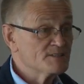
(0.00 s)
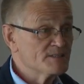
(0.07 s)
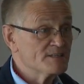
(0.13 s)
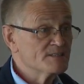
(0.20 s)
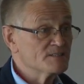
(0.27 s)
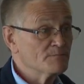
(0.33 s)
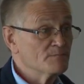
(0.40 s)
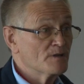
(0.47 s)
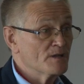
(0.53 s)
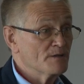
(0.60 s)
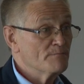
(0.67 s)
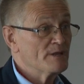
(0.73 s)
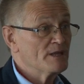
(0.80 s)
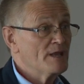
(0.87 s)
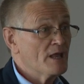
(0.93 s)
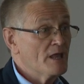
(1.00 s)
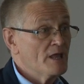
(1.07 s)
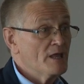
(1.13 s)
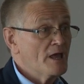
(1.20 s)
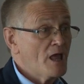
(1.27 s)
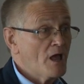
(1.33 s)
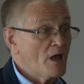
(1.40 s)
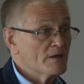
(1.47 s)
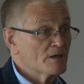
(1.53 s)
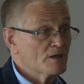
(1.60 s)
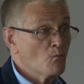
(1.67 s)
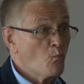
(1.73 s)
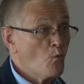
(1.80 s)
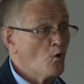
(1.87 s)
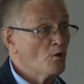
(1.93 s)
system
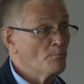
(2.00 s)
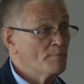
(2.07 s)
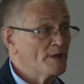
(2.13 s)
can warn